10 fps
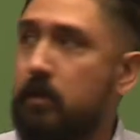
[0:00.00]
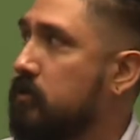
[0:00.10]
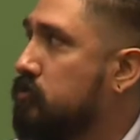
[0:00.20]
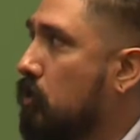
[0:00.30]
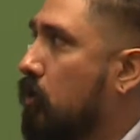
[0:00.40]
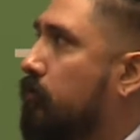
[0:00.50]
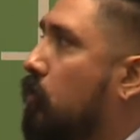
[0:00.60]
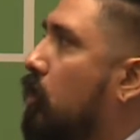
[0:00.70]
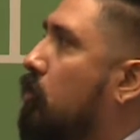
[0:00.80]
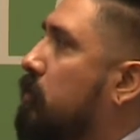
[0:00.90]
So
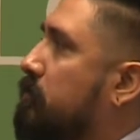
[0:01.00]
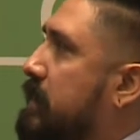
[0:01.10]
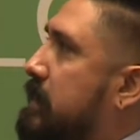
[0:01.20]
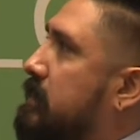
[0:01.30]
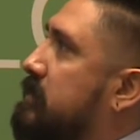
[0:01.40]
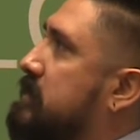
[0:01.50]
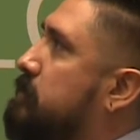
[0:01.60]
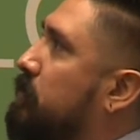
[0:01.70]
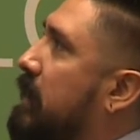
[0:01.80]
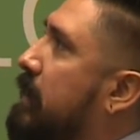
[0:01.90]
overall, when we
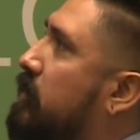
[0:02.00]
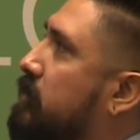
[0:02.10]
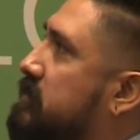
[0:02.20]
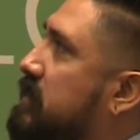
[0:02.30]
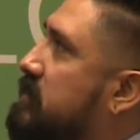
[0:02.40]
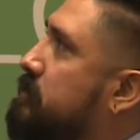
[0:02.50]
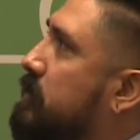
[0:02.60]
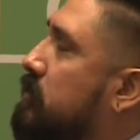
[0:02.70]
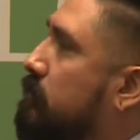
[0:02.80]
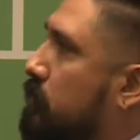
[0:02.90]
display our
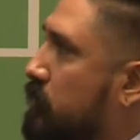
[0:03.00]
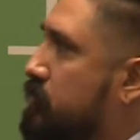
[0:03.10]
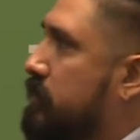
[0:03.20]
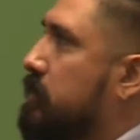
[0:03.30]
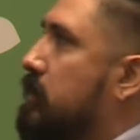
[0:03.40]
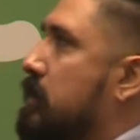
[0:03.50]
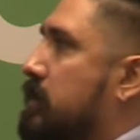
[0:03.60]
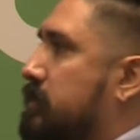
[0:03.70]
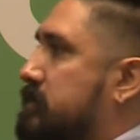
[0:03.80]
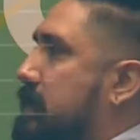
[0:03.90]
sentiment conversion, this is